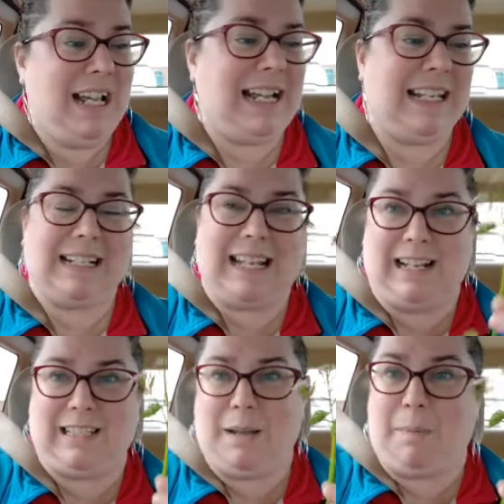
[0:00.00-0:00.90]
And then
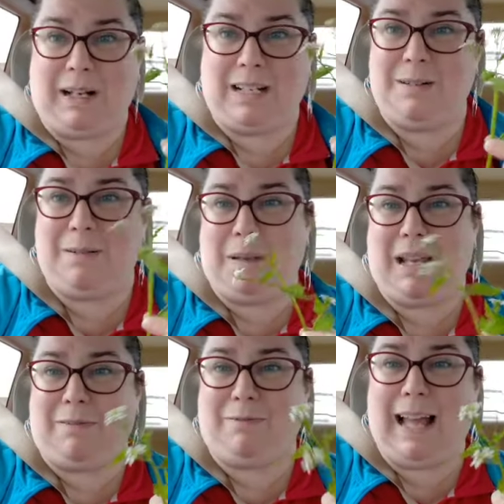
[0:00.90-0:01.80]
Casey picked me
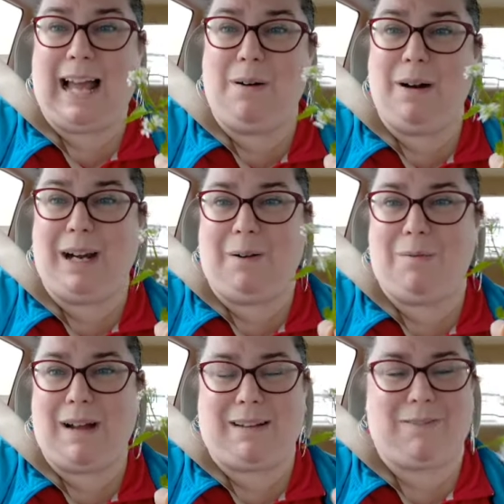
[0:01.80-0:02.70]
a flower, a
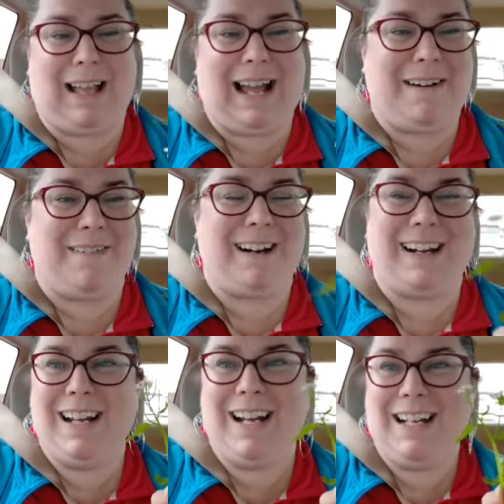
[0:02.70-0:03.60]
white
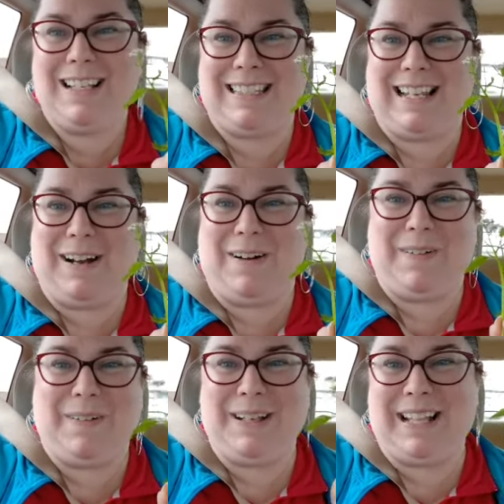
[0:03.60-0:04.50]
flower. So
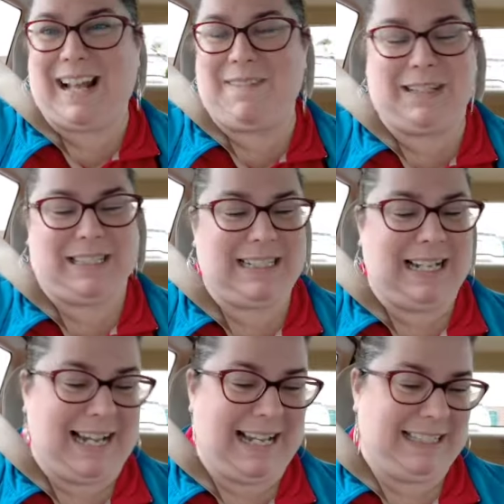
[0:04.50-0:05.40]
that was
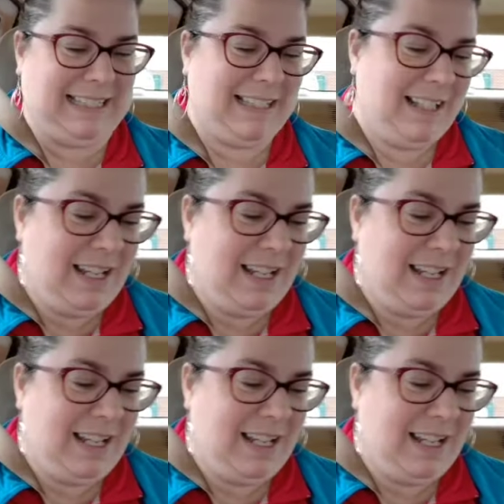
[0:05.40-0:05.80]
nice.